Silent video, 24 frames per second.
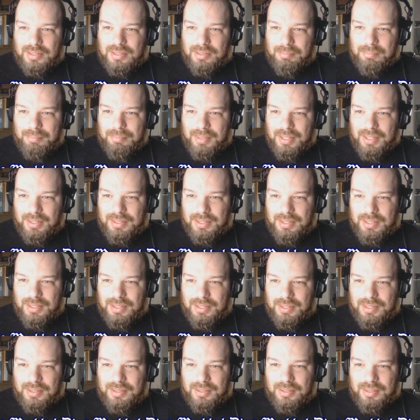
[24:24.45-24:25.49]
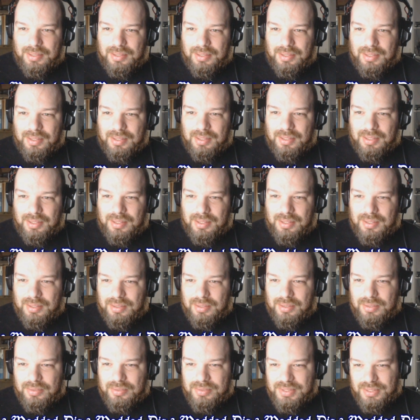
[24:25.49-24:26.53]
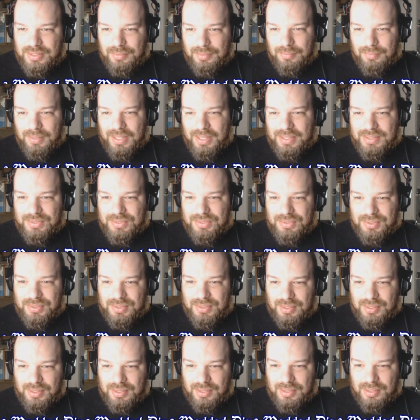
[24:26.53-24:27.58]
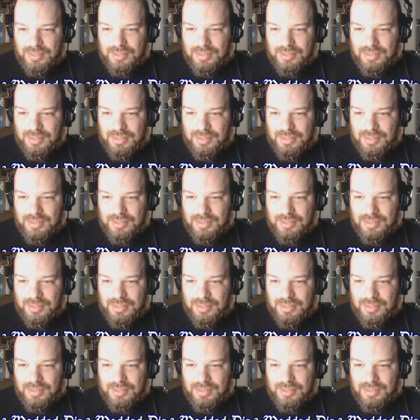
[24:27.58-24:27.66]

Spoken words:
companion Lucy West,